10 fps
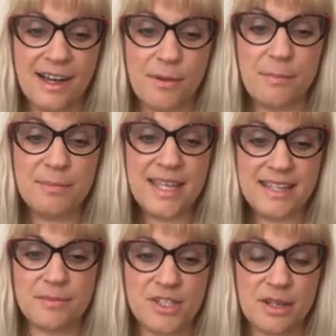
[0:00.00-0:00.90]

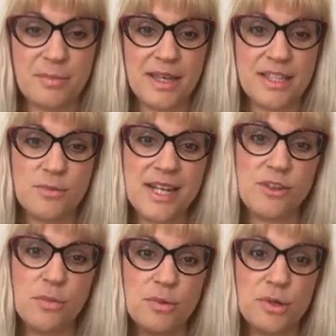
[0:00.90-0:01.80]
mediumship is really
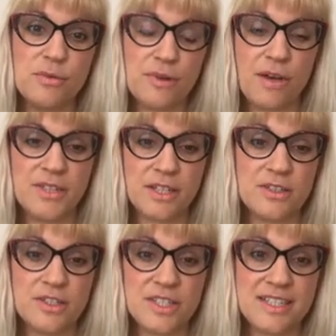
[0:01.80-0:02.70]
the proof of the
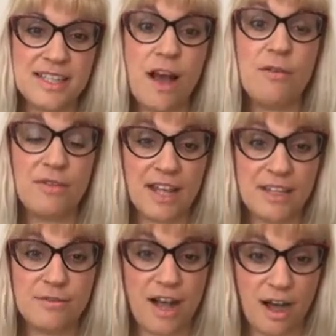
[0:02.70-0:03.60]
continuity of
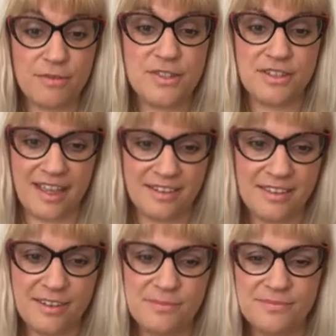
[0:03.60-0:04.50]
life after
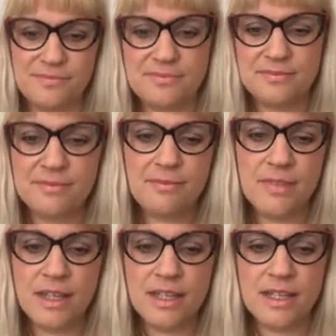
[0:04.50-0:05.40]
death,
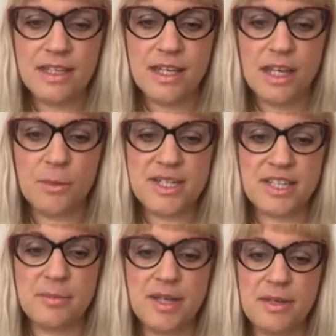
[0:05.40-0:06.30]
which
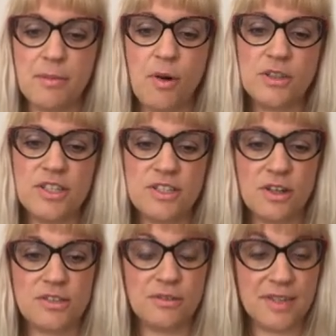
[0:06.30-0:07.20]
can be an important
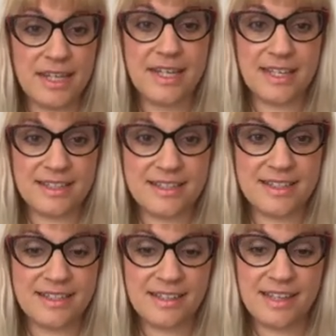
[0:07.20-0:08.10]
source of healing
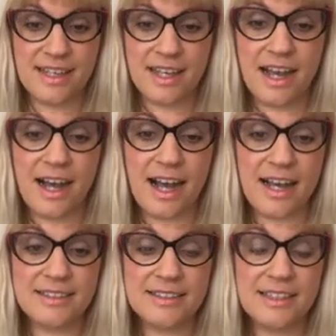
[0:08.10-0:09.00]
indeed.
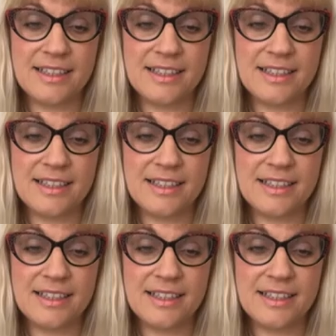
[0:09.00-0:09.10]
And